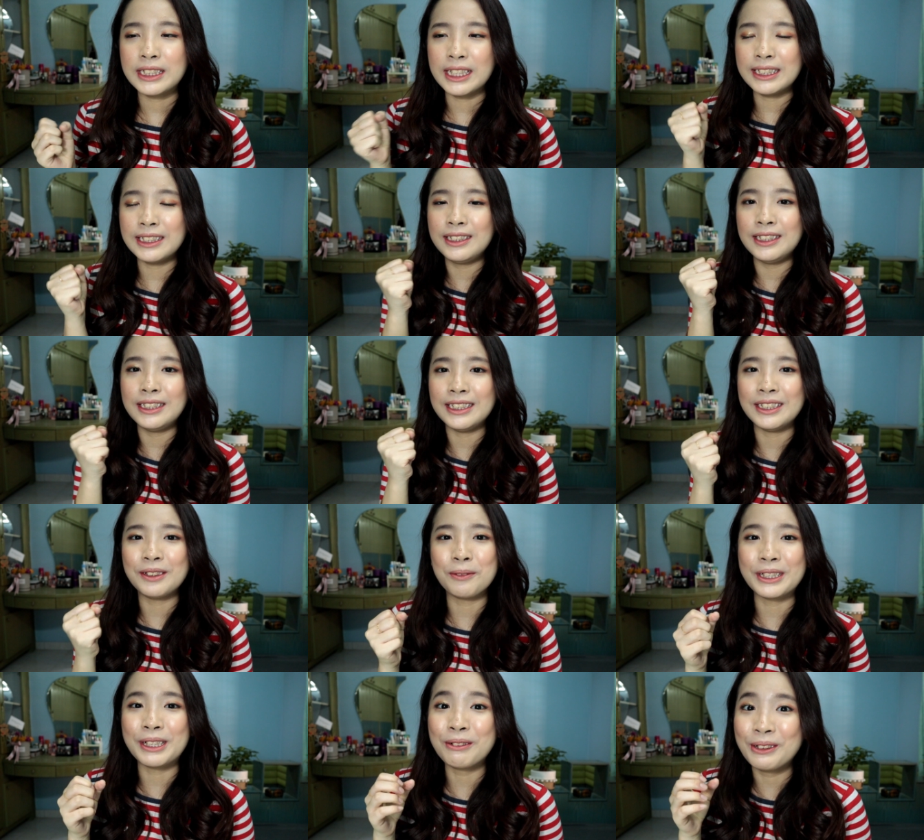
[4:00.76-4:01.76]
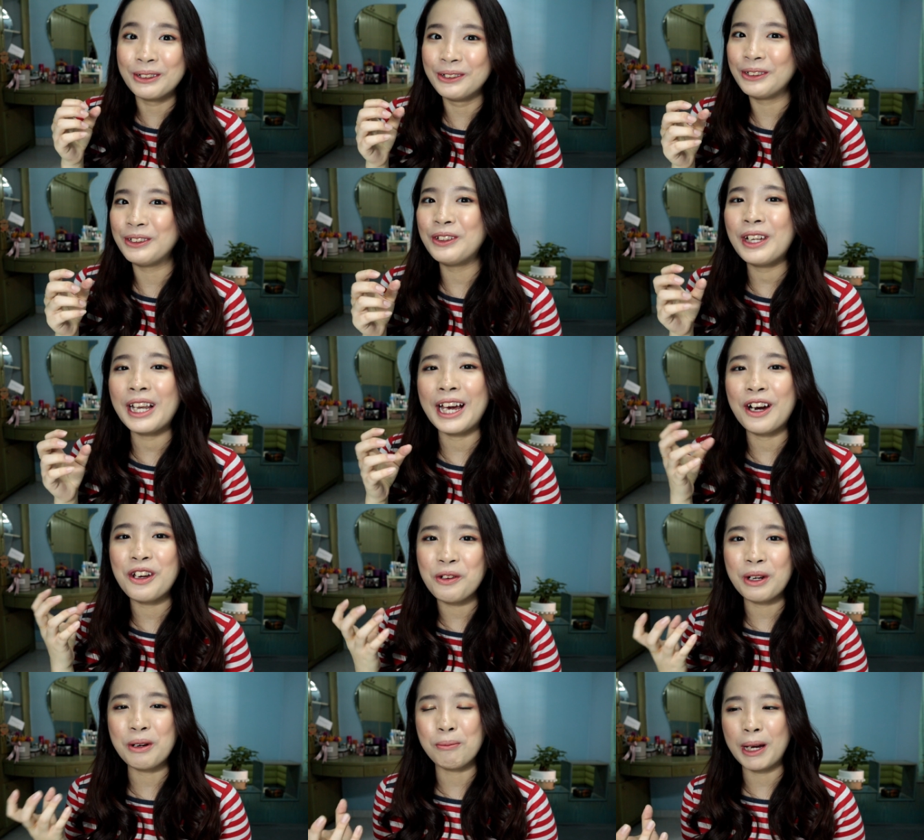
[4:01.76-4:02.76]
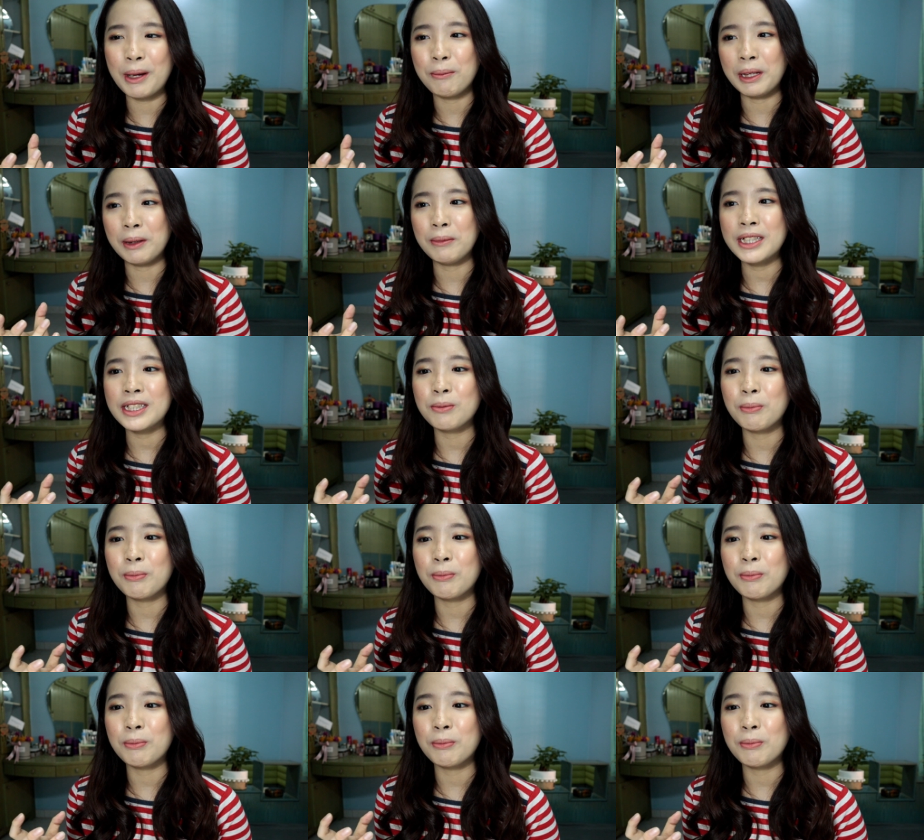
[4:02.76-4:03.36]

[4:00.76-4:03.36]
it's like, what you do? You know like how you want to bite babies?